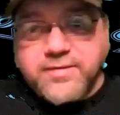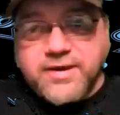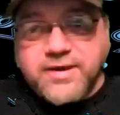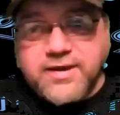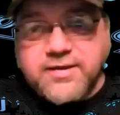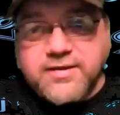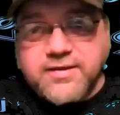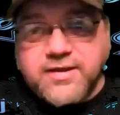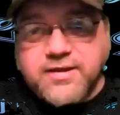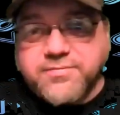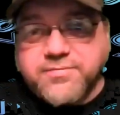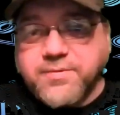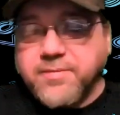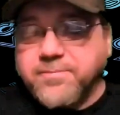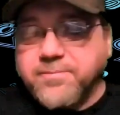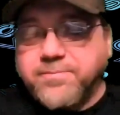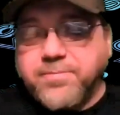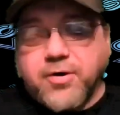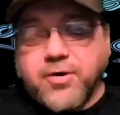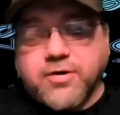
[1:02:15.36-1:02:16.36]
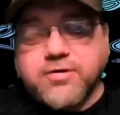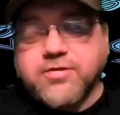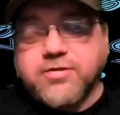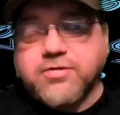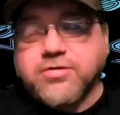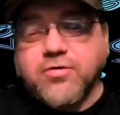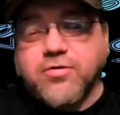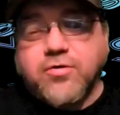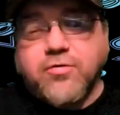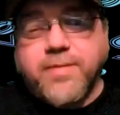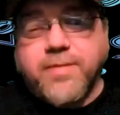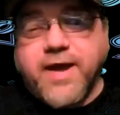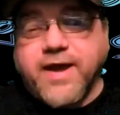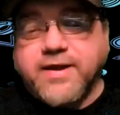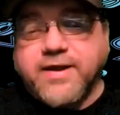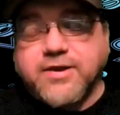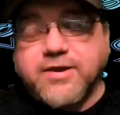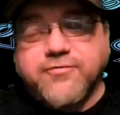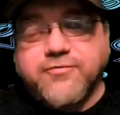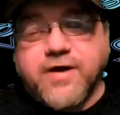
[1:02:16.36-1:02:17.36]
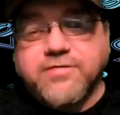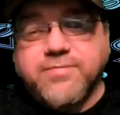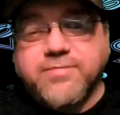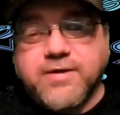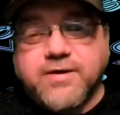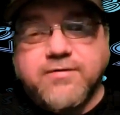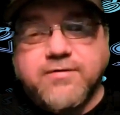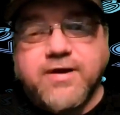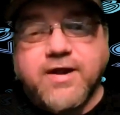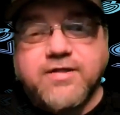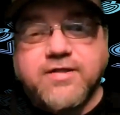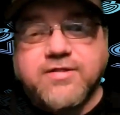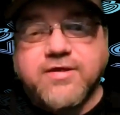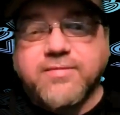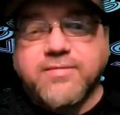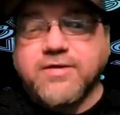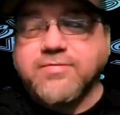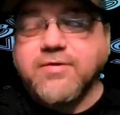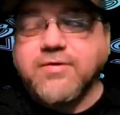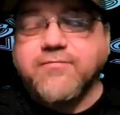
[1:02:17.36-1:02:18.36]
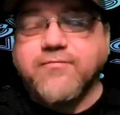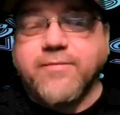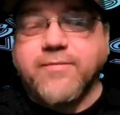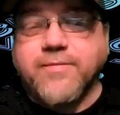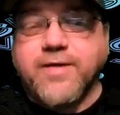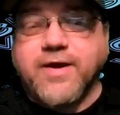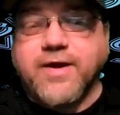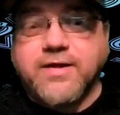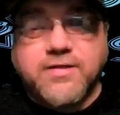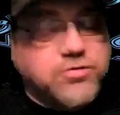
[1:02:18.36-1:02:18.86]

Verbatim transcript: I mean? It's been booked so bad it drives me crazy. It makes me rip my. Head.